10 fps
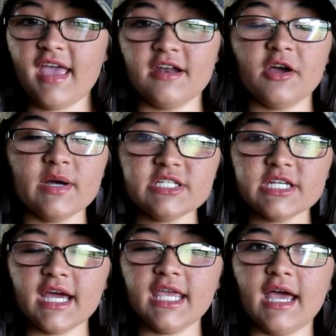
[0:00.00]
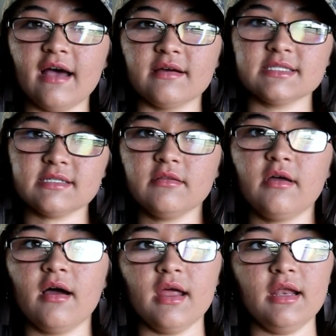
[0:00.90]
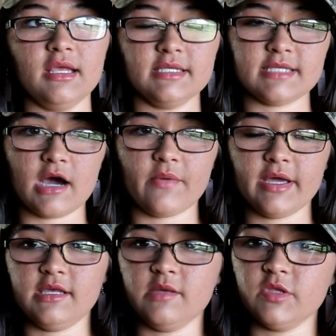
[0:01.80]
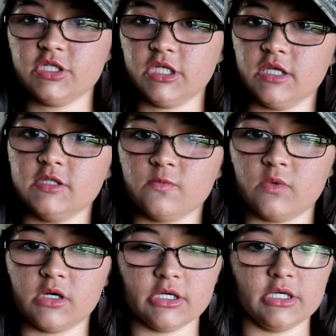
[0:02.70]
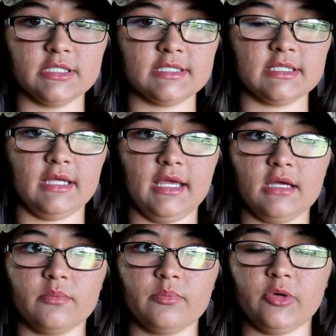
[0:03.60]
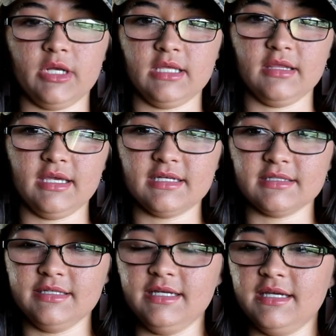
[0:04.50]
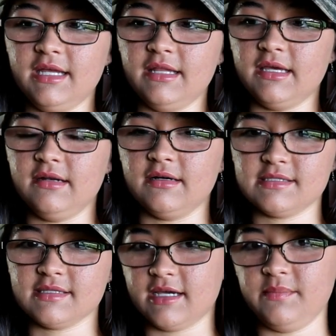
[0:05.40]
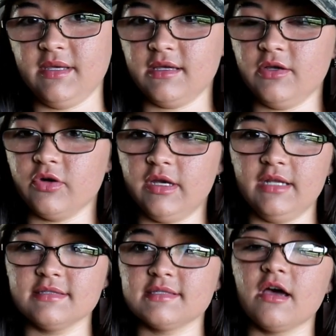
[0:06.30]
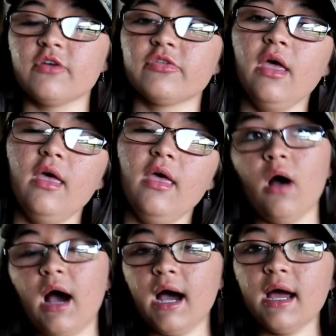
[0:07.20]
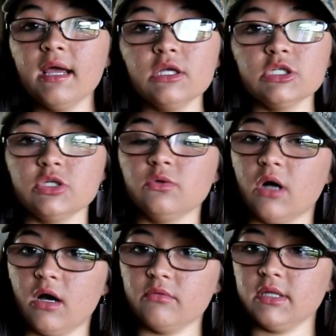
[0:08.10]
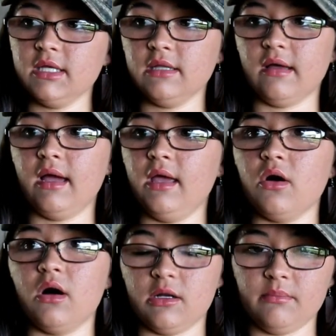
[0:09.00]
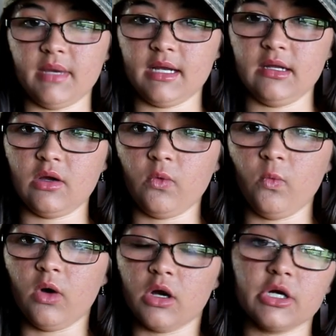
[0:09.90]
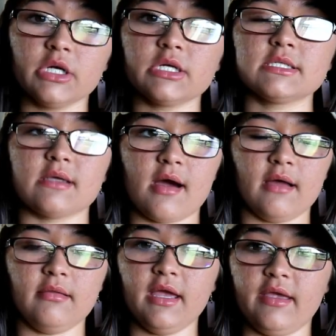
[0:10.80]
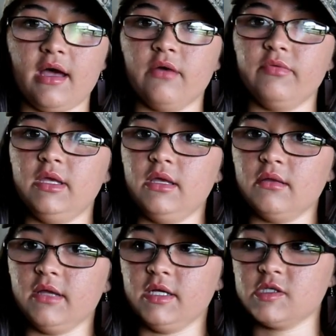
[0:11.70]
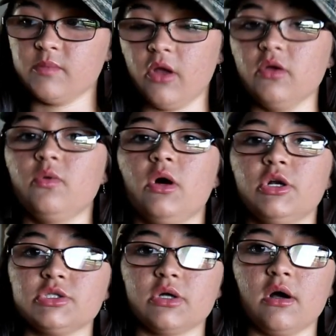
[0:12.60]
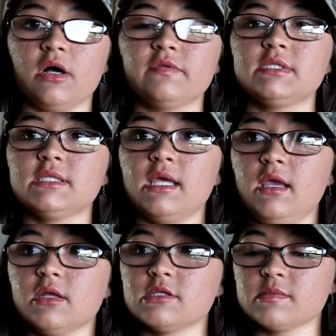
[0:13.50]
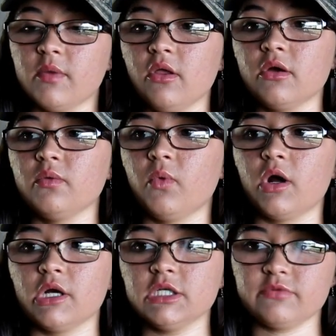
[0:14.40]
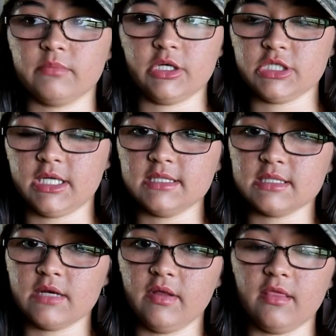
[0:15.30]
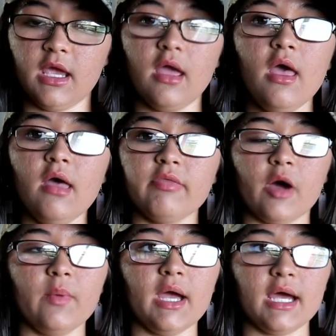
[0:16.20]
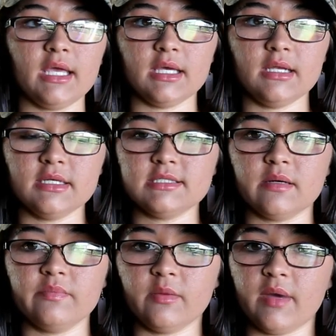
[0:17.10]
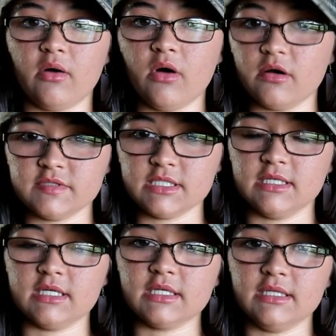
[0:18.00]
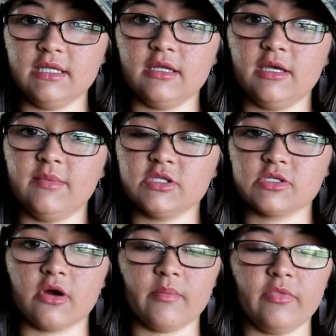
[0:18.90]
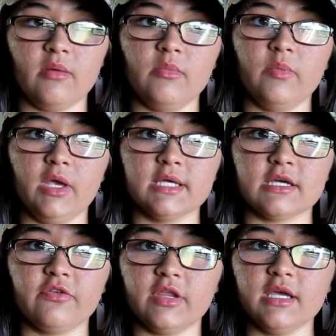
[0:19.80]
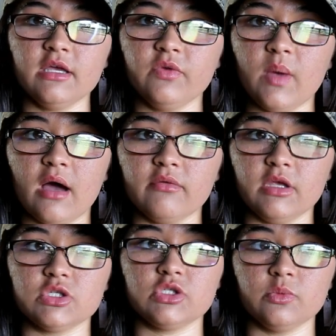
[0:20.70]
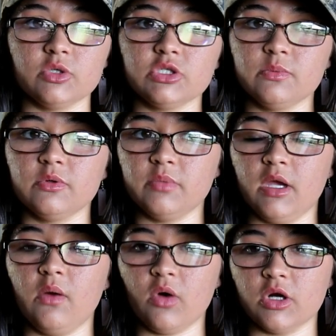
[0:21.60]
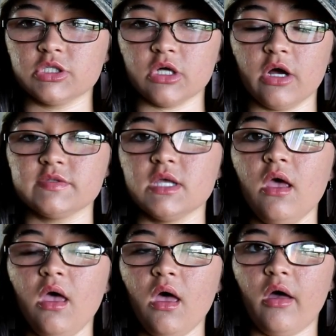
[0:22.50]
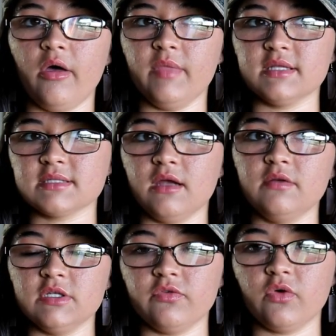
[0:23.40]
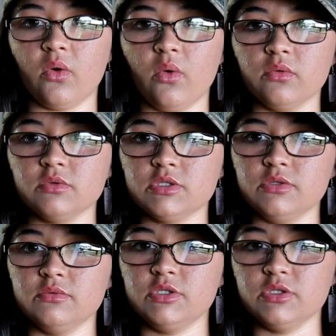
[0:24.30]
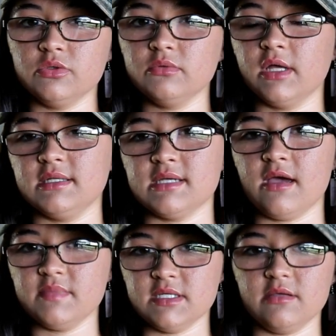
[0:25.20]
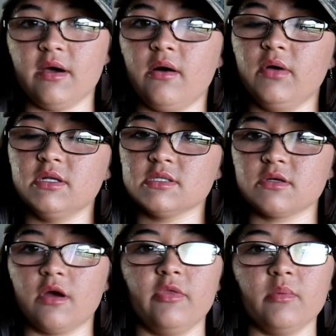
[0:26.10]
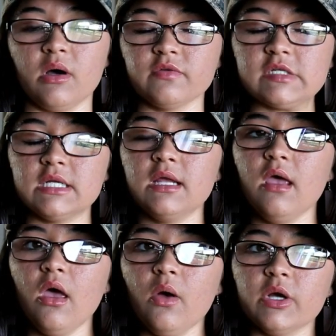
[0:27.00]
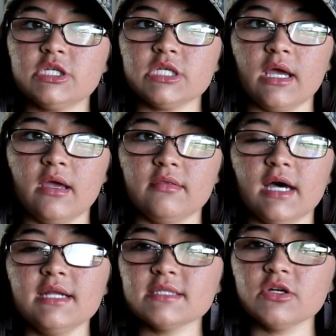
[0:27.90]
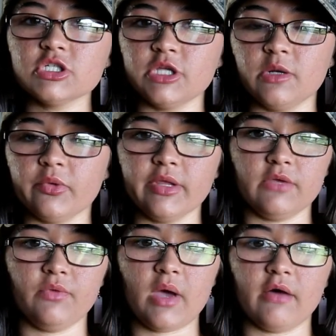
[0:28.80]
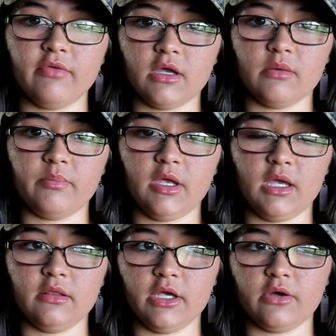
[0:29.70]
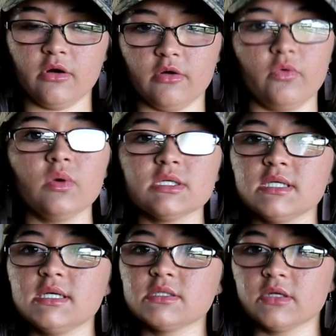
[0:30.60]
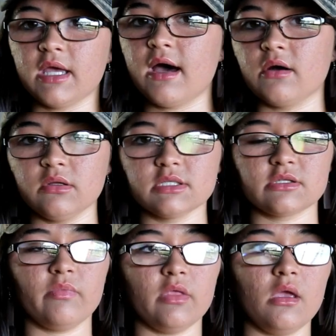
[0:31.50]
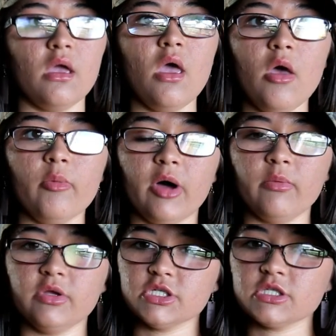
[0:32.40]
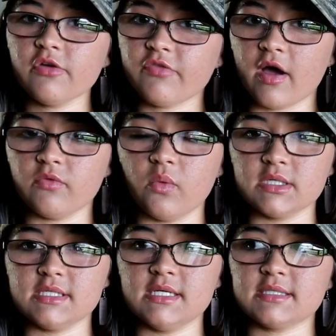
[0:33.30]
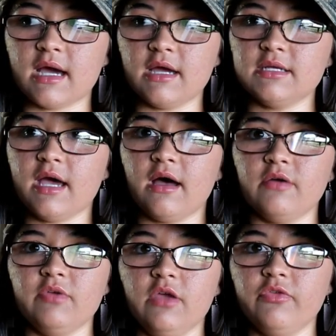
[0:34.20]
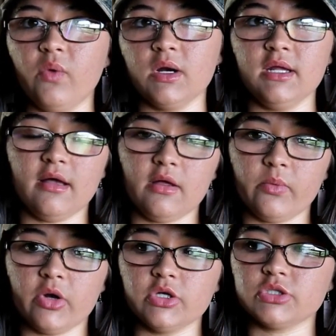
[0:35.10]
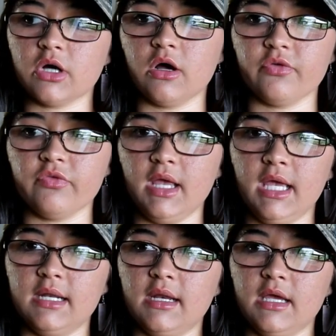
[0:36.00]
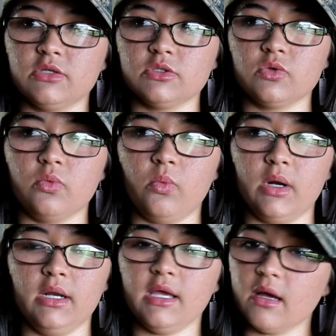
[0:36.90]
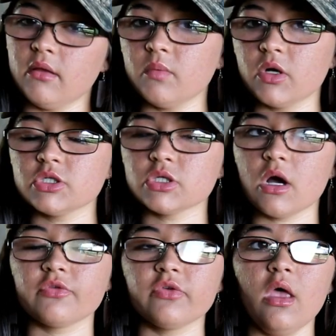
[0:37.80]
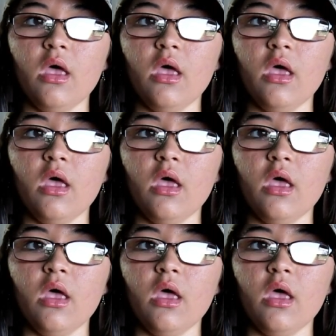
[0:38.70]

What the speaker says: And a question I get asked a lot is how I keep the chickens' waters like pretty like clean and like not slimy and green and stuff. I do not really like automatic waters. I like having like smaller water troughs and smaller waters for my chickens and everything. That way I can dump them out often and clean them and scrub them, because I feel like if you have like super, super big water troughs, that's kind of difficult to do, like to empty them out and scrub them often, which that is understandable, like if you have like a big like herd of horses or cattle or something. But with just our five horses, I have a 40 gallon water trough and a 20 gallon water trough.